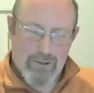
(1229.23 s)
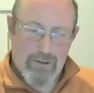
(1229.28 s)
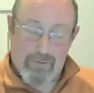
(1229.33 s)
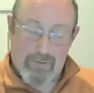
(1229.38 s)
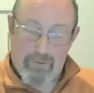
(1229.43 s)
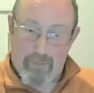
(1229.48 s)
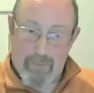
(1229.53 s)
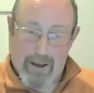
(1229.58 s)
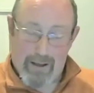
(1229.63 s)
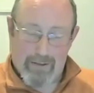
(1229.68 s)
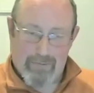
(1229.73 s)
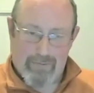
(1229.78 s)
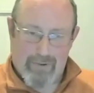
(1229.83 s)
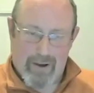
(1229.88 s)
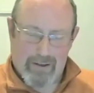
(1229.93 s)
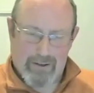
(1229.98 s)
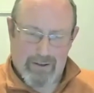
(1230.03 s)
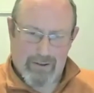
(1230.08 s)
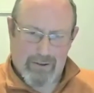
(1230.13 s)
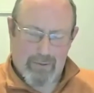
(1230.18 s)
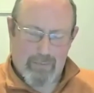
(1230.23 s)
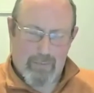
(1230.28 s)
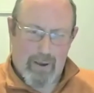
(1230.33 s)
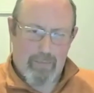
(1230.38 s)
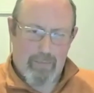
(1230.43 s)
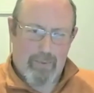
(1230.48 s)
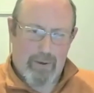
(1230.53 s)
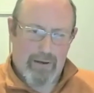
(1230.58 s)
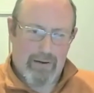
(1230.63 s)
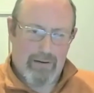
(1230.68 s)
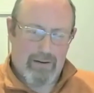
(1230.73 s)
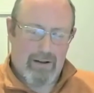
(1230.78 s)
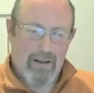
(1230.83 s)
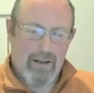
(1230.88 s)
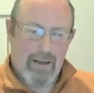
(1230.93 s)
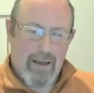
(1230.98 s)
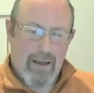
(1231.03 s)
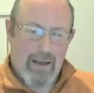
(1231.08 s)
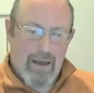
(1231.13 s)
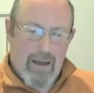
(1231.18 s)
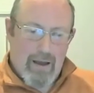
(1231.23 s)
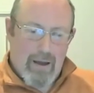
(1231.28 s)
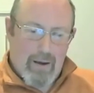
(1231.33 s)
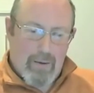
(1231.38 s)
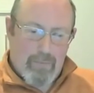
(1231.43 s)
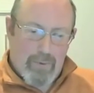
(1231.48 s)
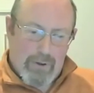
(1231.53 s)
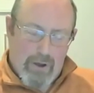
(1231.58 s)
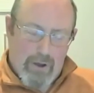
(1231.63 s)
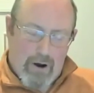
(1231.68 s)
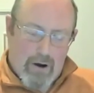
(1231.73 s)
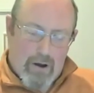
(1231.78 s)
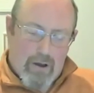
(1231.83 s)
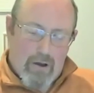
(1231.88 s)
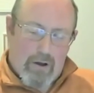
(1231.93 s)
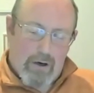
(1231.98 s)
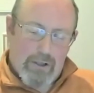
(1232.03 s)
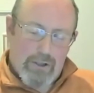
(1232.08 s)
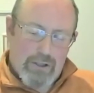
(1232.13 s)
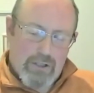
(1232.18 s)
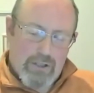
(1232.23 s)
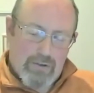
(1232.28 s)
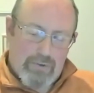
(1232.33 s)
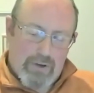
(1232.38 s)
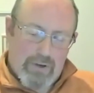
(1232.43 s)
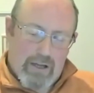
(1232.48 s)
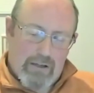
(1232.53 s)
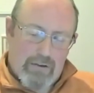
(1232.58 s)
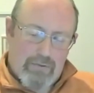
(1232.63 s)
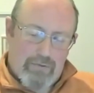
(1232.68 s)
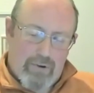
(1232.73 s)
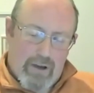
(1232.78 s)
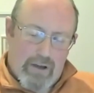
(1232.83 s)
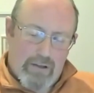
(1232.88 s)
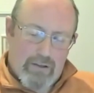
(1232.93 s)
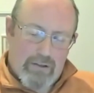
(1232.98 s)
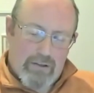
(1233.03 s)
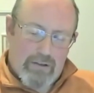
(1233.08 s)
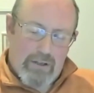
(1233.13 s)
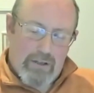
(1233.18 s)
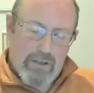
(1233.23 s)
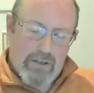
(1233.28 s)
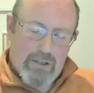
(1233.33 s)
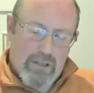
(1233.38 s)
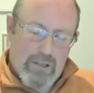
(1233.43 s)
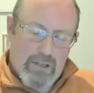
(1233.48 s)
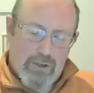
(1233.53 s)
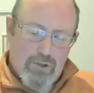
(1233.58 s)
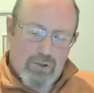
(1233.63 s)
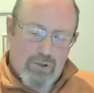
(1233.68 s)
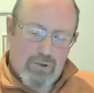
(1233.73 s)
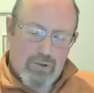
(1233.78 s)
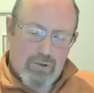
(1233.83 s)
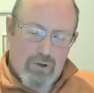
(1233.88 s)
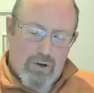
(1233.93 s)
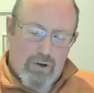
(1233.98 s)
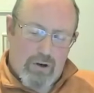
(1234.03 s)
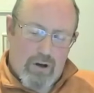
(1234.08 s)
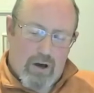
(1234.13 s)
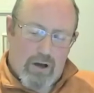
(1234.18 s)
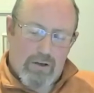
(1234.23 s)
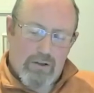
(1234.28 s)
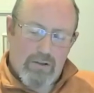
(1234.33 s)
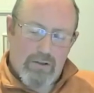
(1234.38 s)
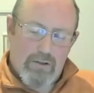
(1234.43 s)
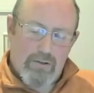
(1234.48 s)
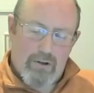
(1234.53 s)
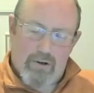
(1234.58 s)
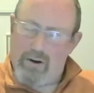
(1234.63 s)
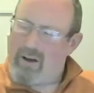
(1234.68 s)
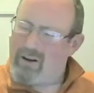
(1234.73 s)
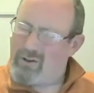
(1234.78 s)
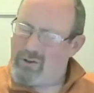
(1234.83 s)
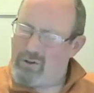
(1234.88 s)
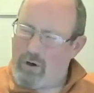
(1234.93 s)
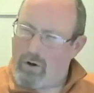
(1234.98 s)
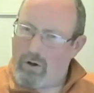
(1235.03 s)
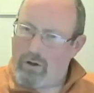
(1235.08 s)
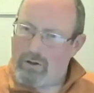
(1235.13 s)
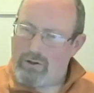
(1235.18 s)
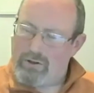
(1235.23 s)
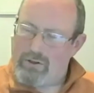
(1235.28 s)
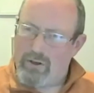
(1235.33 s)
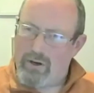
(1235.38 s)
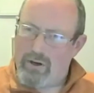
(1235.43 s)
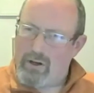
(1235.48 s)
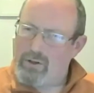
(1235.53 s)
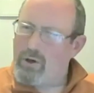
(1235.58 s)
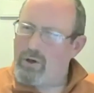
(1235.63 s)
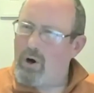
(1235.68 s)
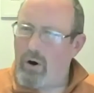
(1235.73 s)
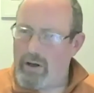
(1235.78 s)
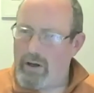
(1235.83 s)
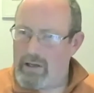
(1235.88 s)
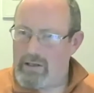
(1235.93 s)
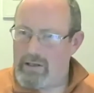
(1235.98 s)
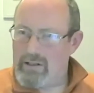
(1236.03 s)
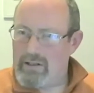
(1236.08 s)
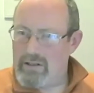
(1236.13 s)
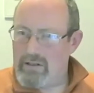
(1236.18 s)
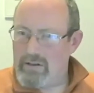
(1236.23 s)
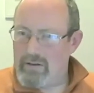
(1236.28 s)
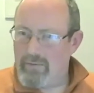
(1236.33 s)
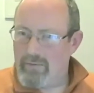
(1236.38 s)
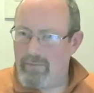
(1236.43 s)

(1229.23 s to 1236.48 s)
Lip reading: Never mind the fact that they're bipedal. But the archaeologists have identified that these statues are they're not dolls, they're not toys.